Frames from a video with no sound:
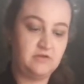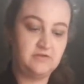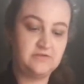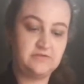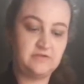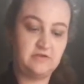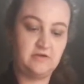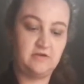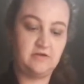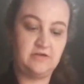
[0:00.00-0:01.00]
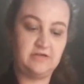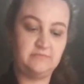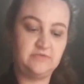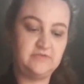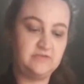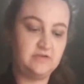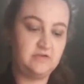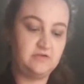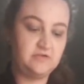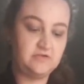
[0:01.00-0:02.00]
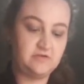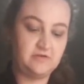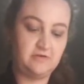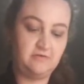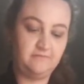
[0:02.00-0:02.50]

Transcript: So I'm just going to